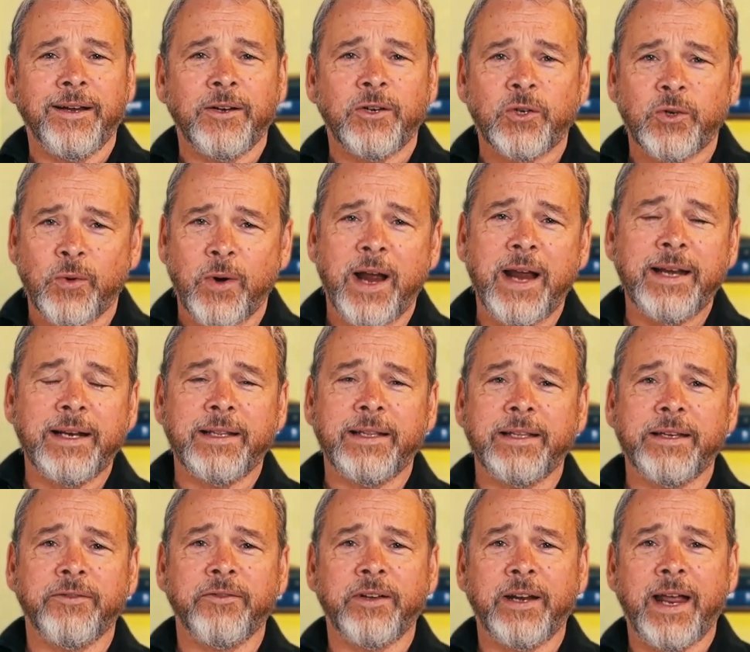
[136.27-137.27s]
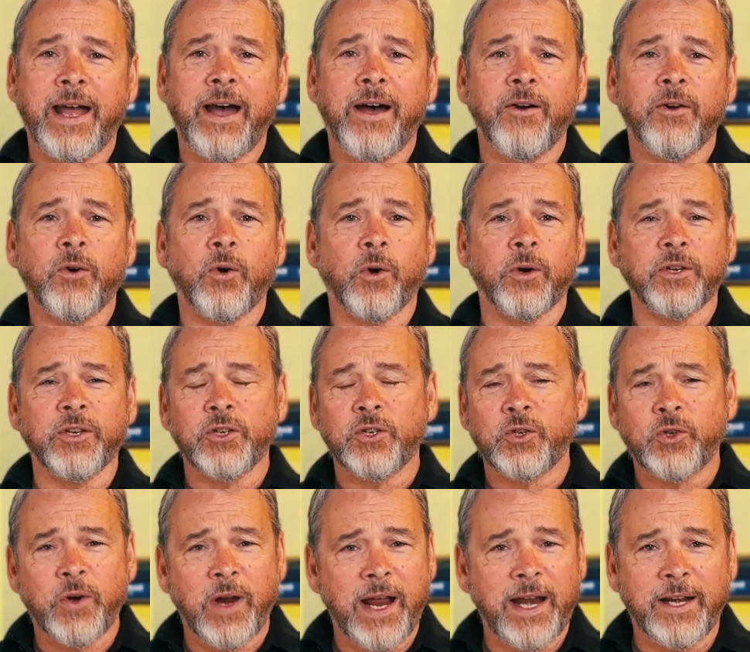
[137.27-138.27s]
trying to live it out or just
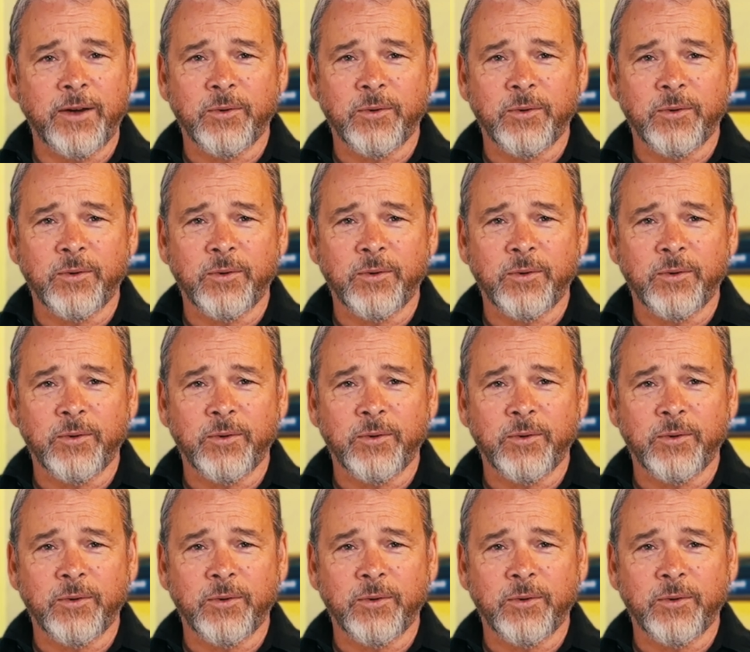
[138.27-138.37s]
trying